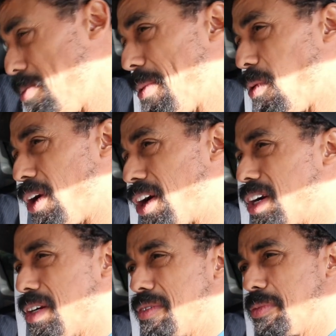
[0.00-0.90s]
may be
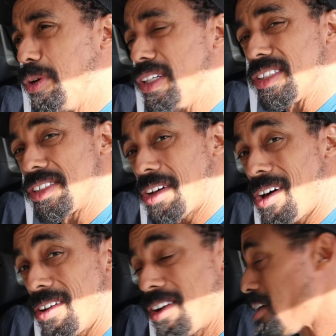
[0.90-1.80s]
wondering, putting
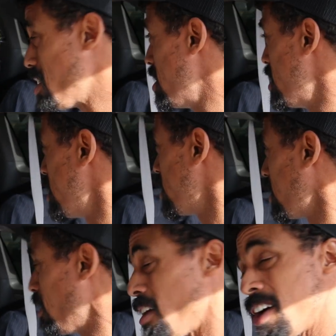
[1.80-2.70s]
salt on the
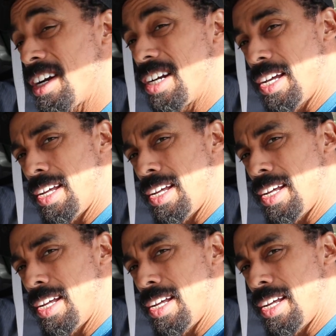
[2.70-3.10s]
garden?